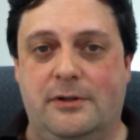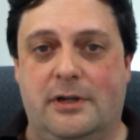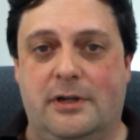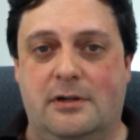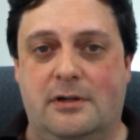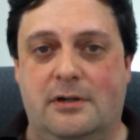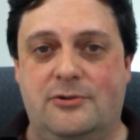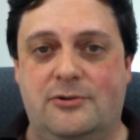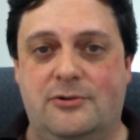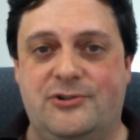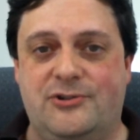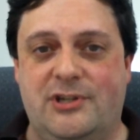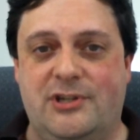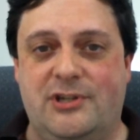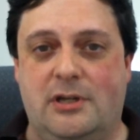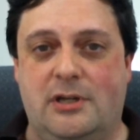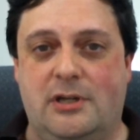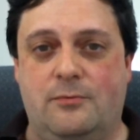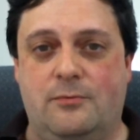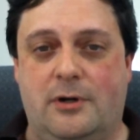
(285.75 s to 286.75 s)
I can
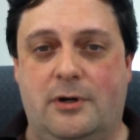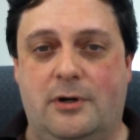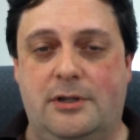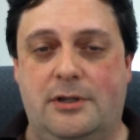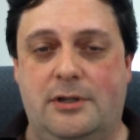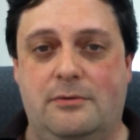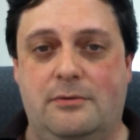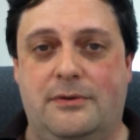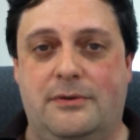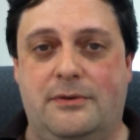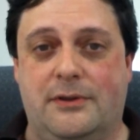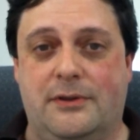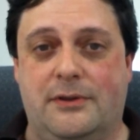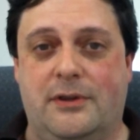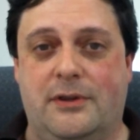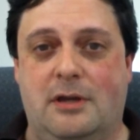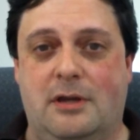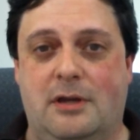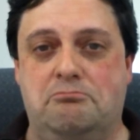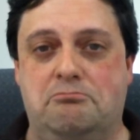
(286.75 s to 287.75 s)
understand why you would think
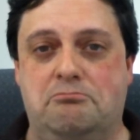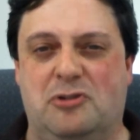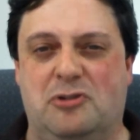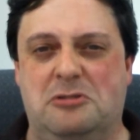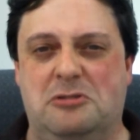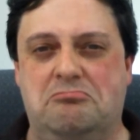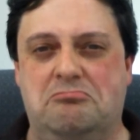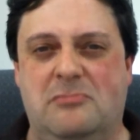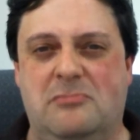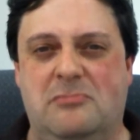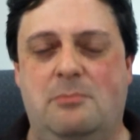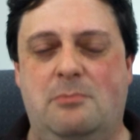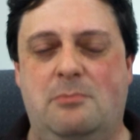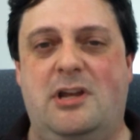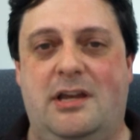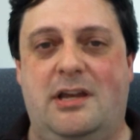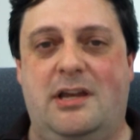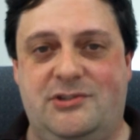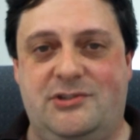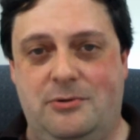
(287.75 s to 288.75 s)
that, but let
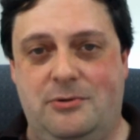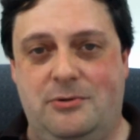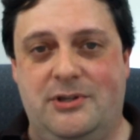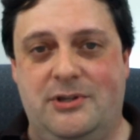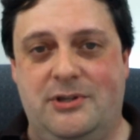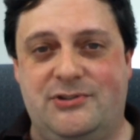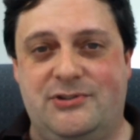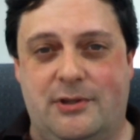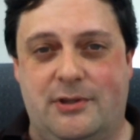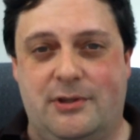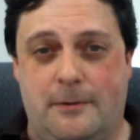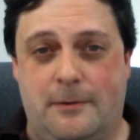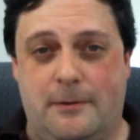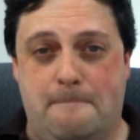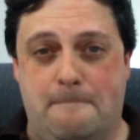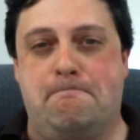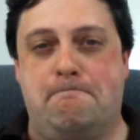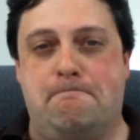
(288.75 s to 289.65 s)
me ask you this thing.